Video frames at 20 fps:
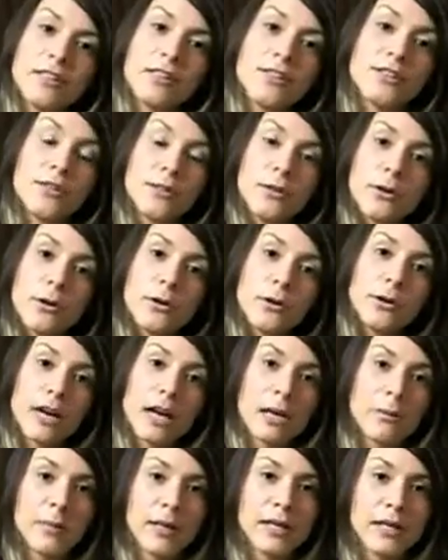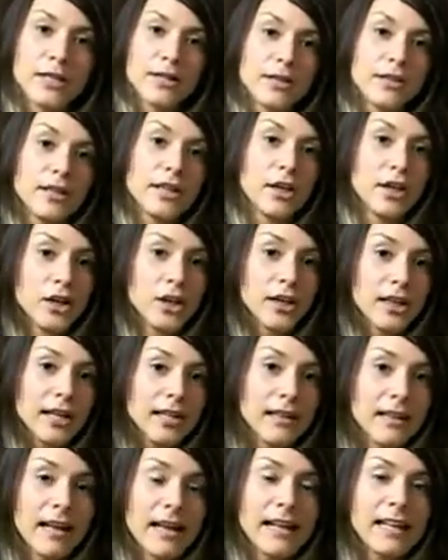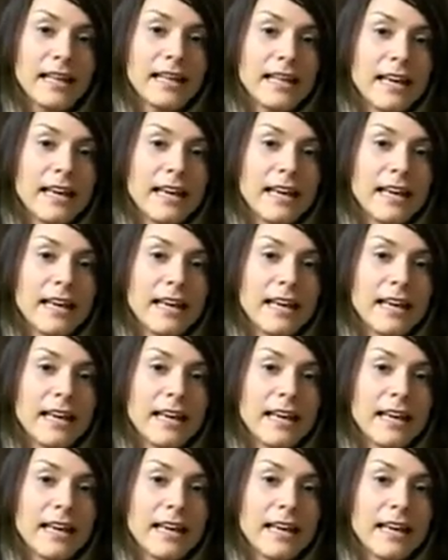a pseudo-grain because you can cook it like,